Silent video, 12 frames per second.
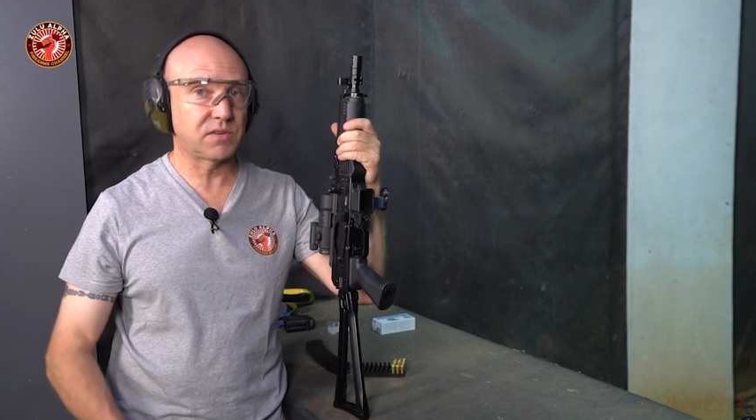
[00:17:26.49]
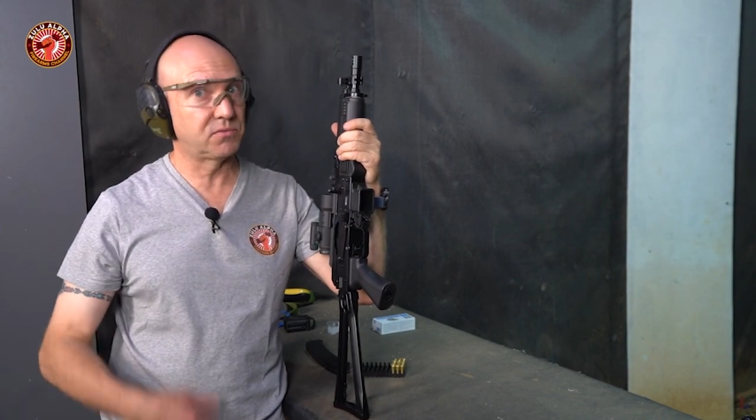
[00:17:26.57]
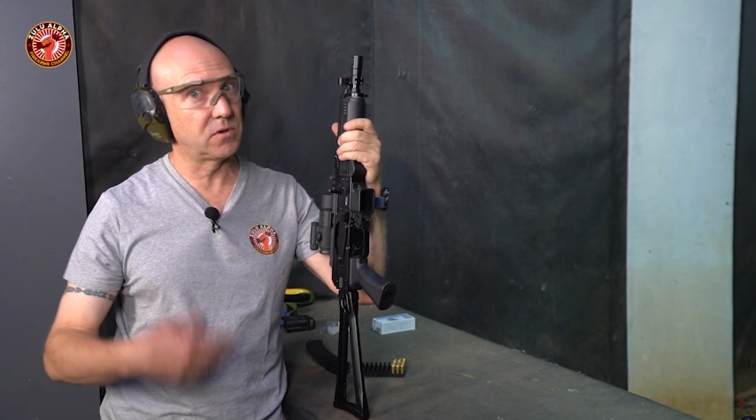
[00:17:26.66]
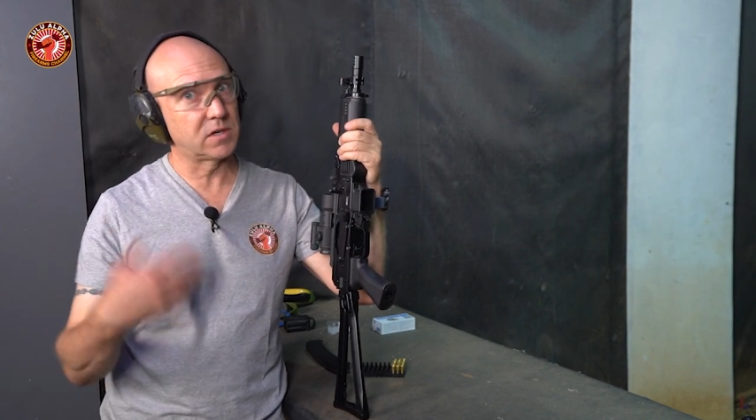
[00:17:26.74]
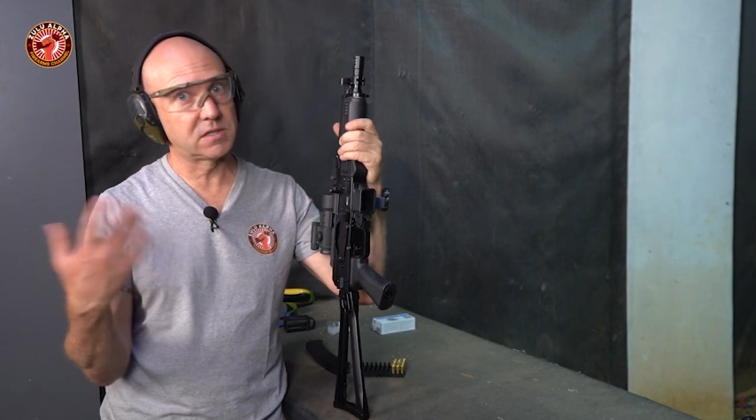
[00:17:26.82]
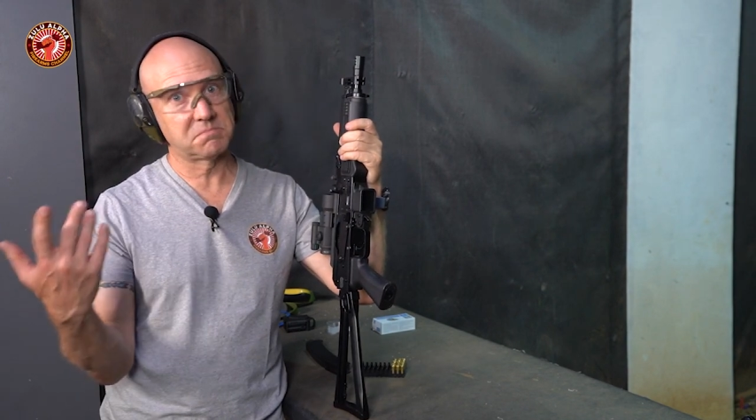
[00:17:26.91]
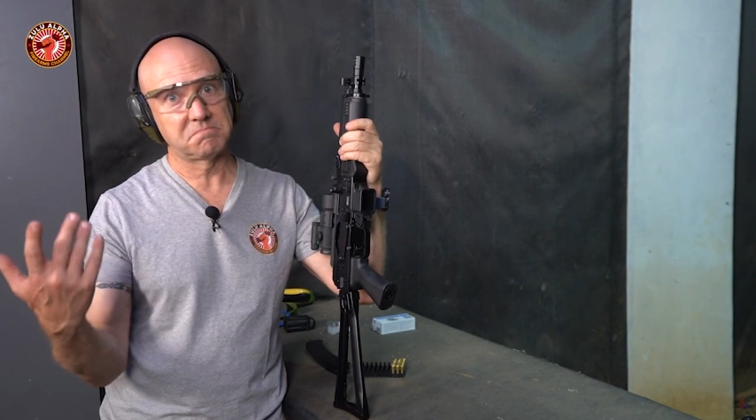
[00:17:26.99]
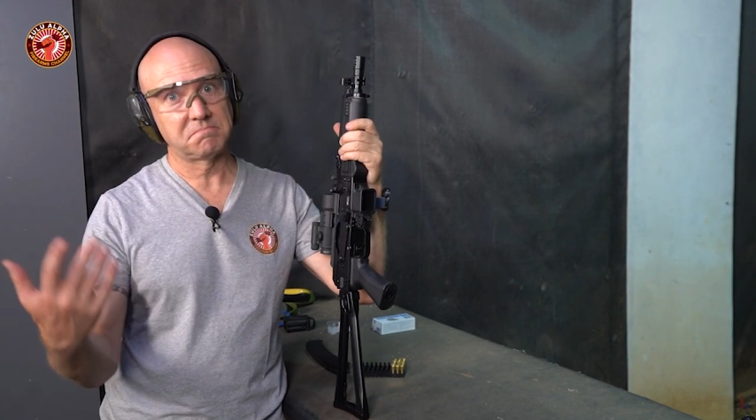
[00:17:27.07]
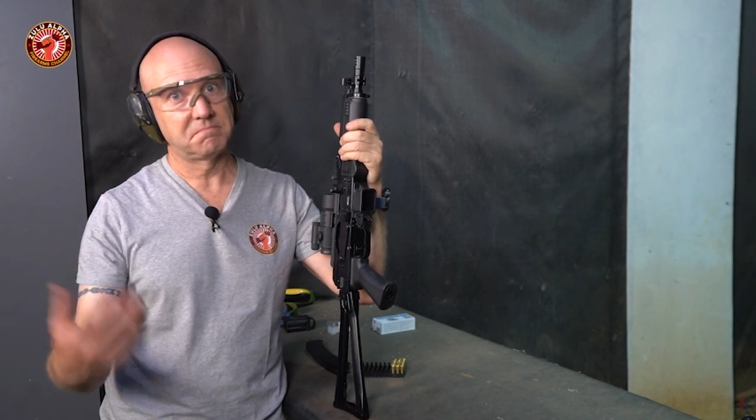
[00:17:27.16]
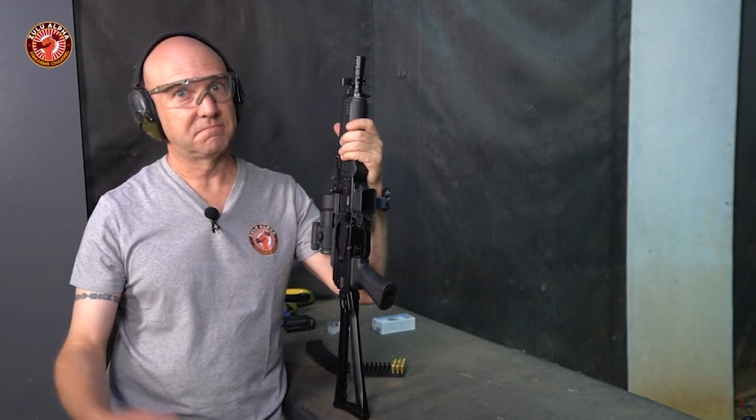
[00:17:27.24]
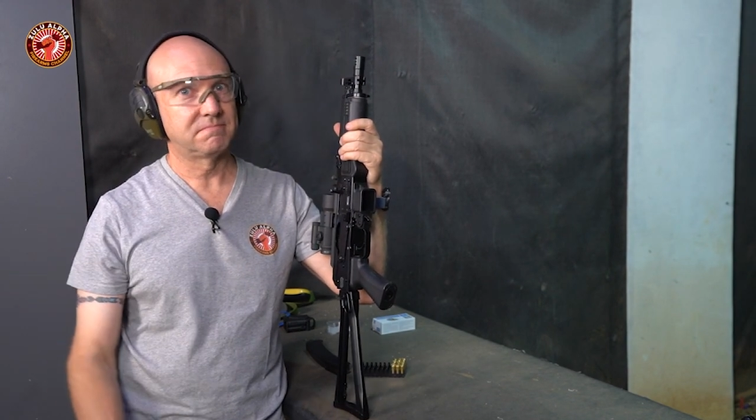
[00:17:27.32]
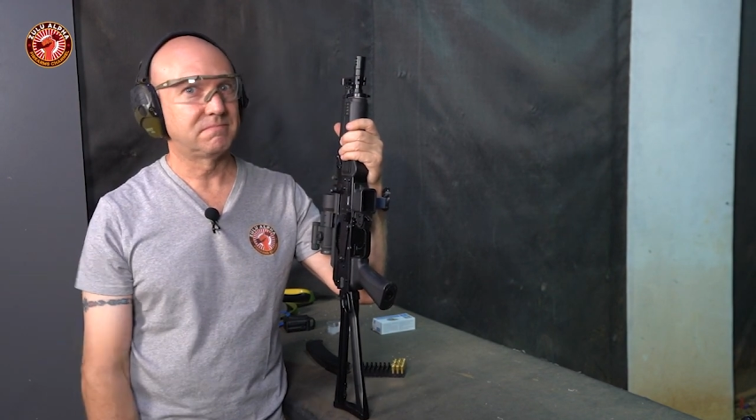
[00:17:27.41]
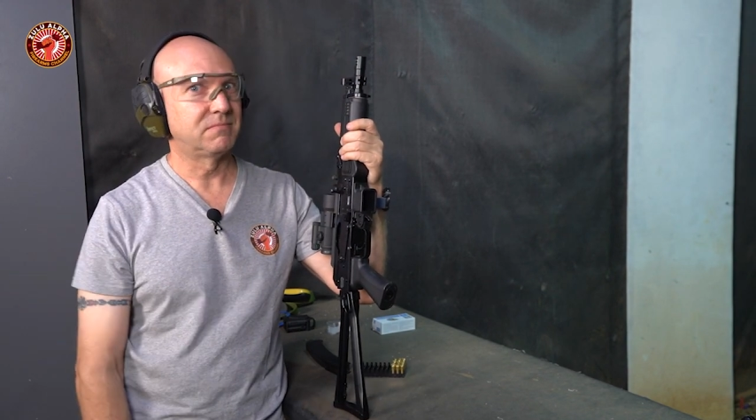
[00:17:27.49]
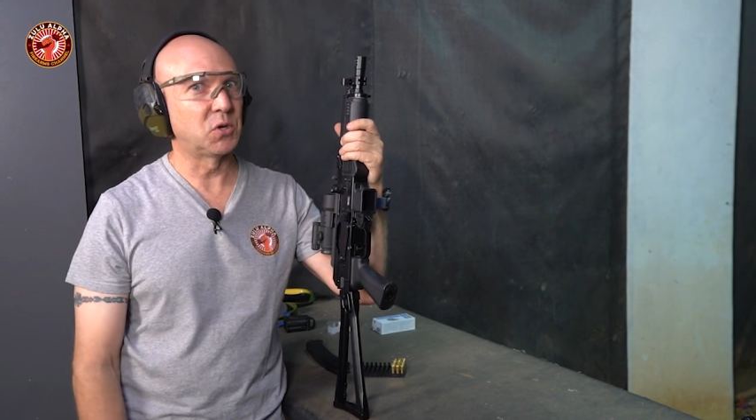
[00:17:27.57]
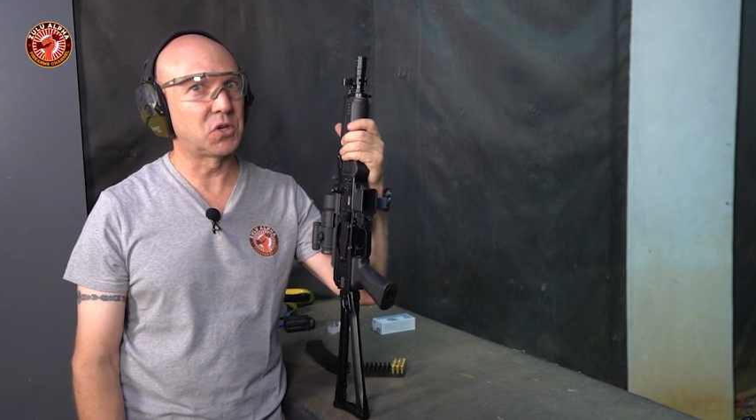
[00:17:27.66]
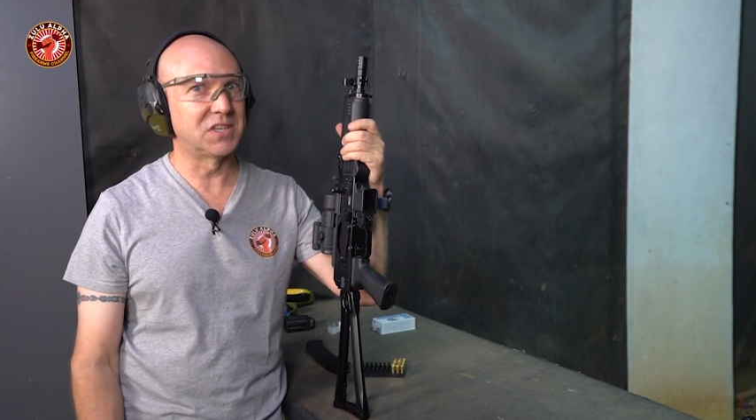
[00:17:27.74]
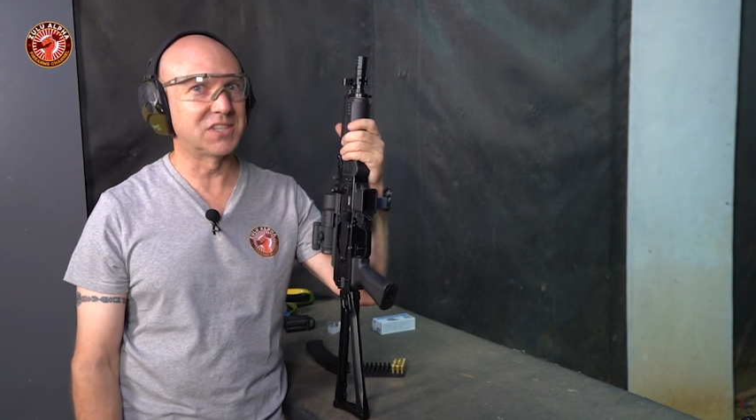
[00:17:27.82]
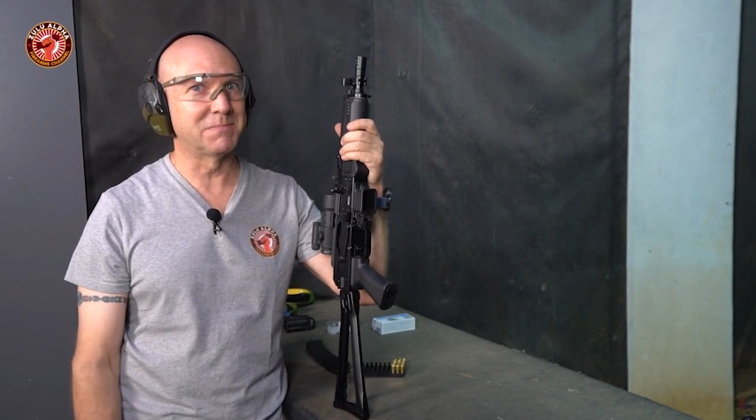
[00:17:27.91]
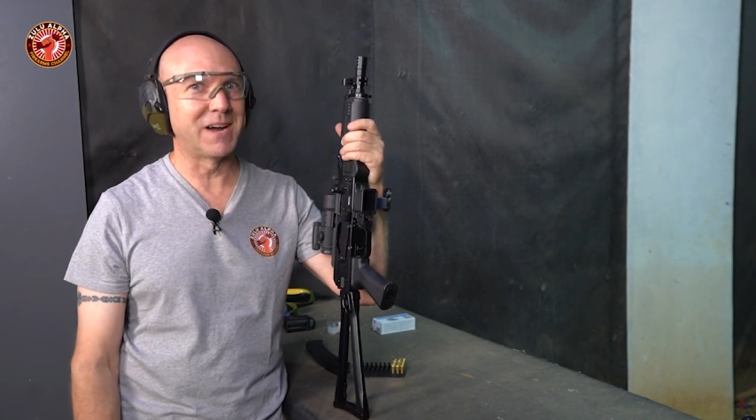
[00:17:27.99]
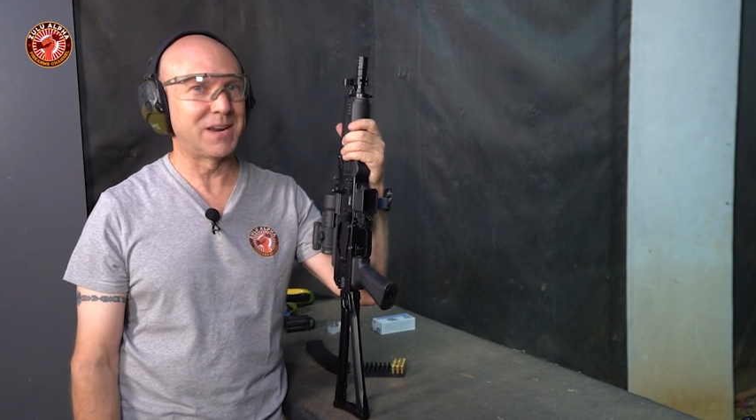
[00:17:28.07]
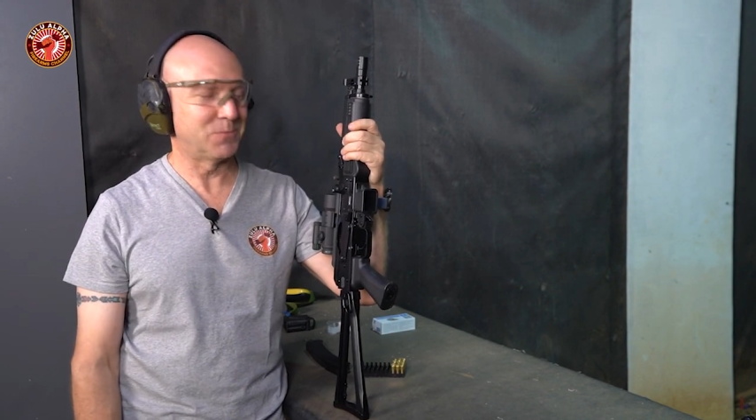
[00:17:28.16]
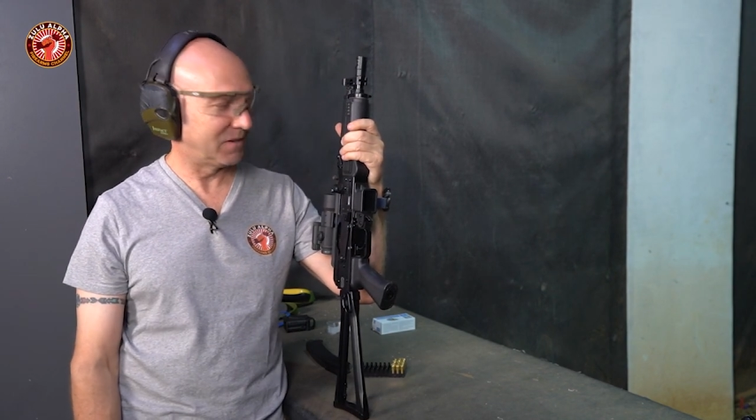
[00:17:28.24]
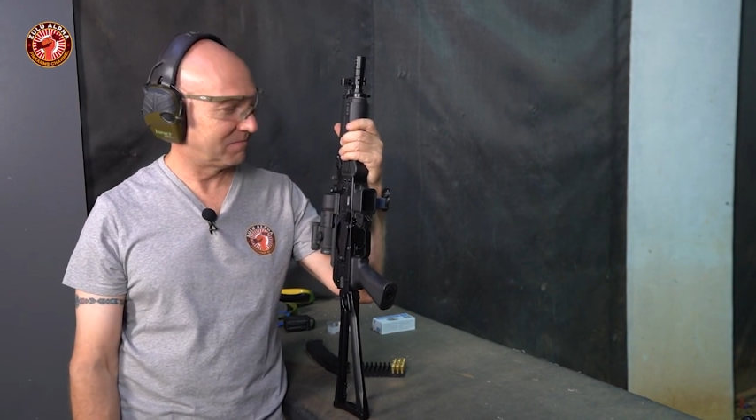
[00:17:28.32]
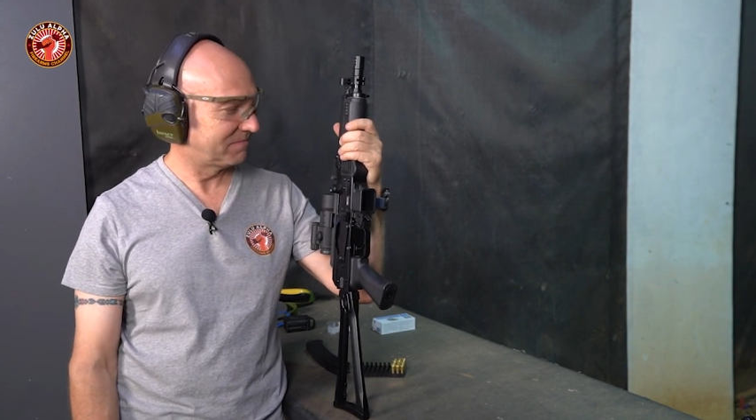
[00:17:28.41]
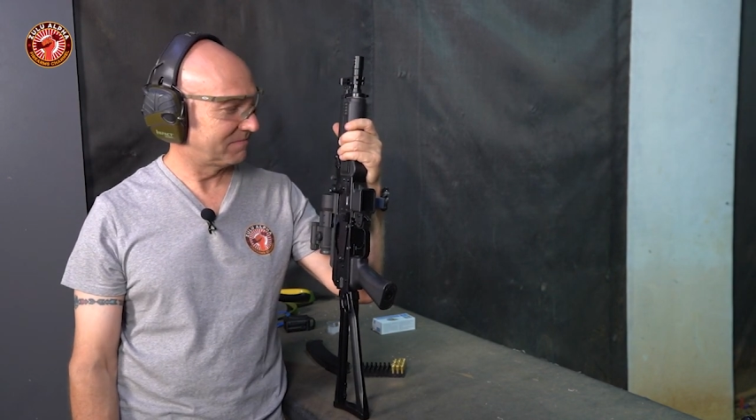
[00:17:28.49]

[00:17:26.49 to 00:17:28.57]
if not looking into buying one.